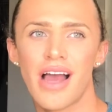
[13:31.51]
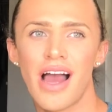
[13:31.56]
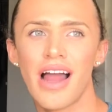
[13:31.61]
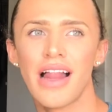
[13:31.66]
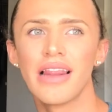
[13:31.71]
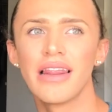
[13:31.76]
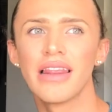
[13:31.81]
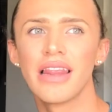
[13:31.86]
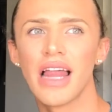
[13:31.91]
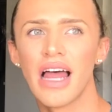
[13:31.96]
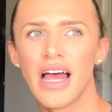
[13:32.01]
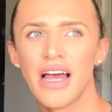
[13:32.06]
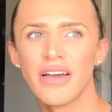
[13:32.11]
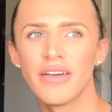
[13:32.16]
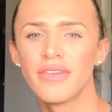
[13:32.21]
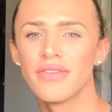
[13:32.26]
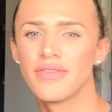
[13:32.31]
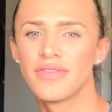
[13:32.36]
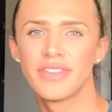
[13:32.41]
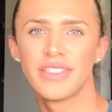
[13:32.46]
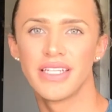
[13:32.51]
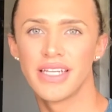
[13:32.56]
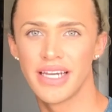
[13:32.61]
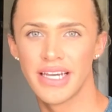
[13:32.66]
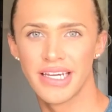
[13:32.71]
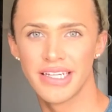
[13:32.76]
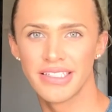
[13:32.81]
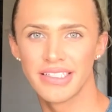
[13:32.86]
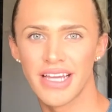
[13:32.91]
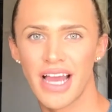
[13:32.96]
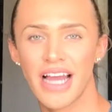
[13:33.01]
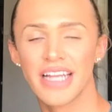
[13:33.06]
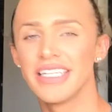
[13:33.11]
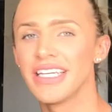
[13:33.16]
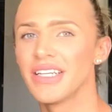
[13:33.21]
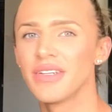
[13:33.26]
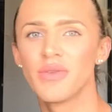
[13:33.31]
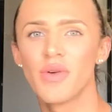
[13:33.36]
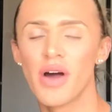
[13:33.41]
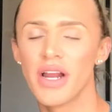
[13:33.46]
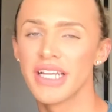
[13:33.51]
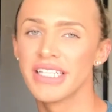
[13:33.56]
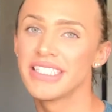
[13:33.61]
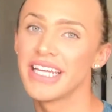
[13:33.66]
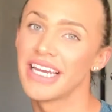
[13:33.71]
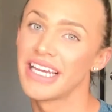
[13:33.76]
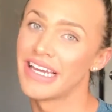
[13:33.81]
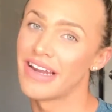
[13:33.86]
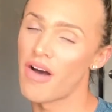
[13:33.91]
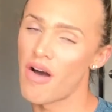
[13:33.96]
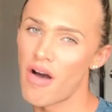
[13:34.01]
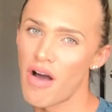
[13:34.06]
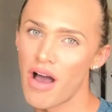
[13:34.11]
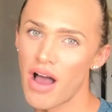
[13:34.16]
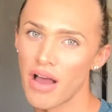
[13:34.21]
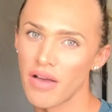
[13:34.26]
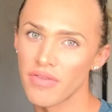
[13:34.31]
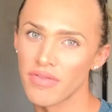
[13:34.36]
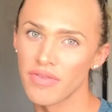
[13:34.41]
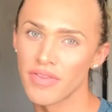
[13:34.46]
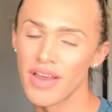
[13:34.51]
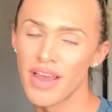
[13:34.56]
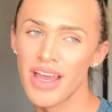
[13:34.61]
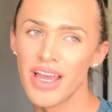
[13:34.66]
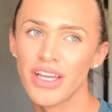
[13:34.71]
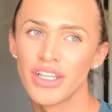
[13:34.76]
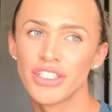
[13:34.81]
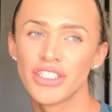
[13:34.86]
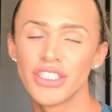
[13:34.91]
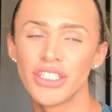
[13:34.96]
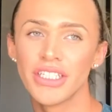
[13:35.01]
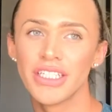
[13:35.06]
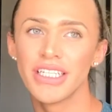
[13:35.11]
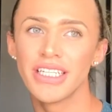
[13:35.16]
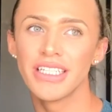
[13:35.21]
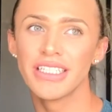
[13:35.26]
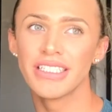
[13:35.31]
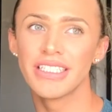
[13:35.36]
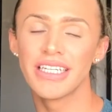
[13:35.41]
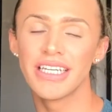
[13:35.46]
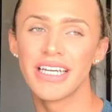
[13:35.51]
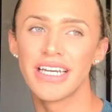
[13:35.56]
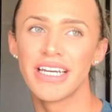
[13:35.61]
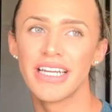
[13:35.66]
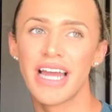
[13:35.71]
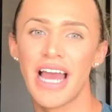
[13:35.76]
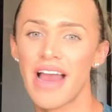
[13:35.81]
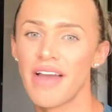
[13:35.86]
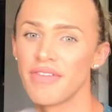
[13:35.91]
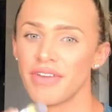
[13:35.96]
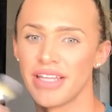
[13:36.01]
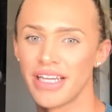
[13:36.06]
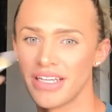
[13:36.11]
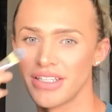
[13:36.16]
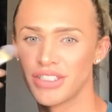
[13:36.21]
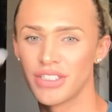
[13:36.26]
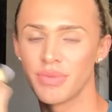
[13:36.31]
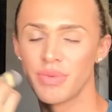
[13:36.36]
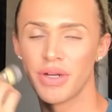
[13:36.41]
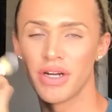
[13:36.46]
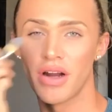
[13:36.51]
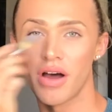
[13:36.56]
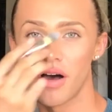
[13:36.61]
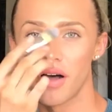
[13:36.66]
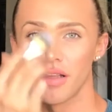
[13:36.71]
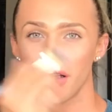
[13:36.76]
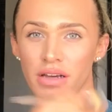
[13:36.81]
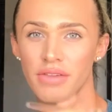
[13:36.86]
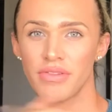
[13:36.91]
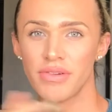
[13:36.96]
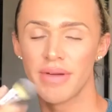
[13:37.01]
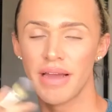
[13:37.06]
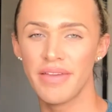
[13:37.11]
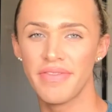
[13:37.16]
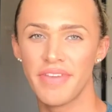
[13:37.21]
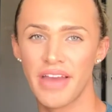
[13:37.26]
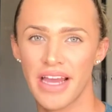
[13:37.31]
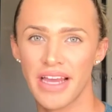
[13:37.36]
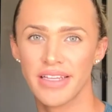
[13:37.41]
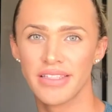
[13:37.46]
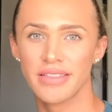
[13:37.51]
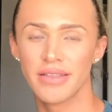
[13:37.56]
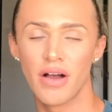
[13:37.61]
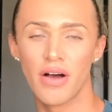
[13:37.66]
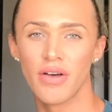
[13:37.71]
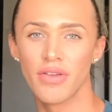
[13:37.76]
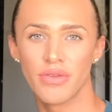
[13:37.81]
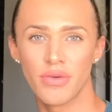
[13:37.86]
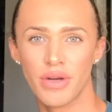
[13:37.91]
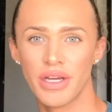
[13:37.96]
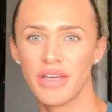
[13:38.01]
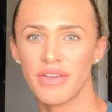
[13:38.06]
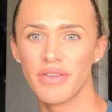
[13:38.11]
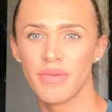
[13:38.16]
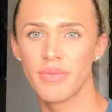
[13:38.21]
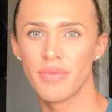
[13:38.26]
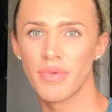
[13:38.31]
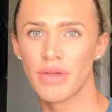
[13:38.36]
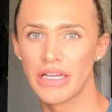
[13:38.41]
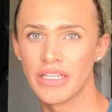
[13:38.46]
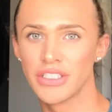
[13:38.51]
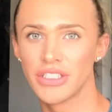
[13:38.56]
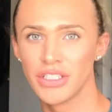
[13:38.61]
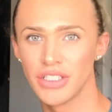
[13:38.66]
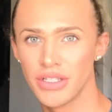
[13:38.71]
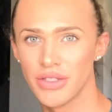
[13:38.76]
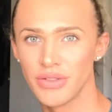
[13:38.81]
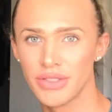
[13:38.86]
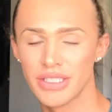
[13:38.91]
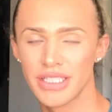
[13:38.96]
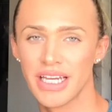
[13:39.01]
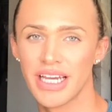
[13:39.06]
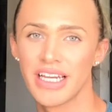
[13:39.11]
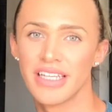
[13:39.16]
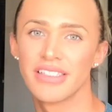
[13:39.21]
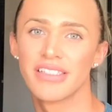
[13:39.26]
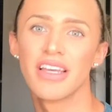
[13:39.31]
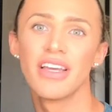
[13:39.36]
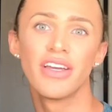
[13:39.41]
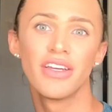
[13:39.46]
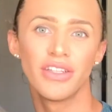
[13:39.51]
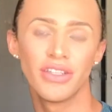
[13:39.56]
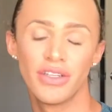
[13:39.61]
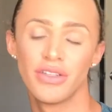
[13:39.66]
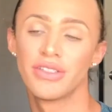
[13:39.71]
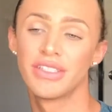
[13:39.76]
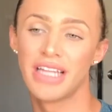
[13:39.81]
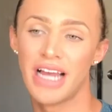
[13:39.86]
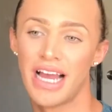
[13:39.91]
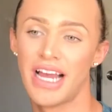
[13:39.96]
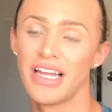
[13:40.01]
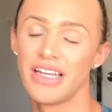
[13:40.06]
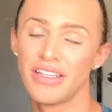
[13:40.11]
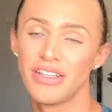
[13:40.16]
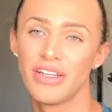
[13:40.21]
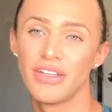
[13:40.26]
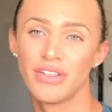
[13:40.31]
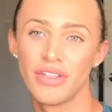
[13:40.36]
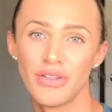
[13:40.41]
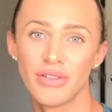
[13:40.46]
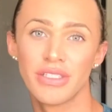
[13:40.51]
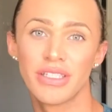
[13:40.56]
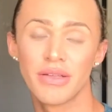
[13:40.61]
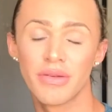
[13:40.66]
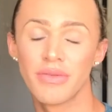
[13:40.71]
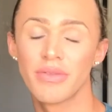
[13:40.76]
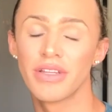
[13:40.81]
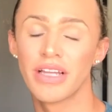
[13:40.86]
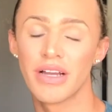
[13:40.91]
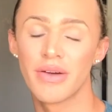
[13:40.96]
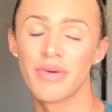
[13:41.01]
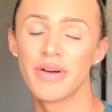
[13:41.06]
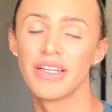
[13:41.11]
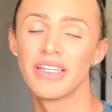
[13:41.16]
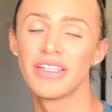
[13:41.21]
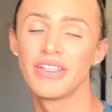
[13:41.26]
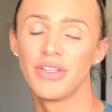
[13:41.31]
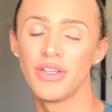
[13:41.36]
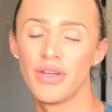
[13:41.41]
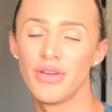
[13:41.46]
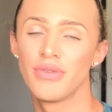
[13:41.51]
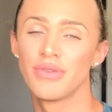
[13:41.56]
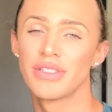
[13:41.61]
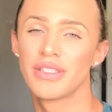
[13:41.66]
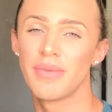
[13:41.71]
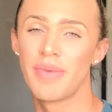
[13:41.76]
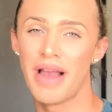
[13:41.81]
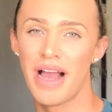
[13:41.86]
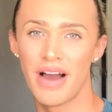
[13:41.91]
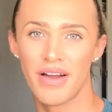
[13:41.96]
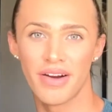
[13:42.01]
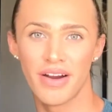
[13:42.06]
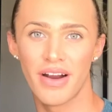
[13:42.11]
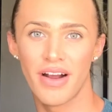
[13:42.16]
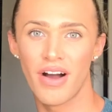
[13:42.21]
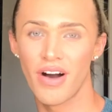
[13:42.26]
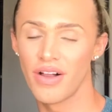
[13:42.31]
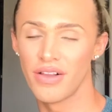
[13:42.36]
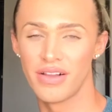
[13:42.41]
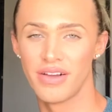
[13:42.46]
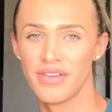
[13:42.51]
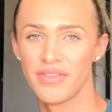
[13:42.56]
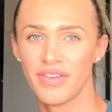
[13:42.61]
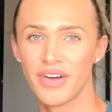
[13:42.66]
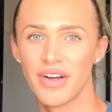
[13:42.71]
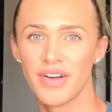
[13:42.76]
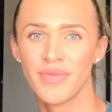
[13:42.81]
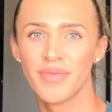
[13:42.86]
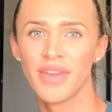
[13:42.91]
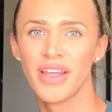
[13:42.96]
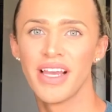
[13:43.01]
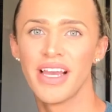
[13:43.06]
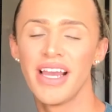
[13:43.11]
I loved it. I didn't want to take it off. She did everything. She put it all over my face. All three of the, like, she used this, used that, used the liquid, used the powder all over.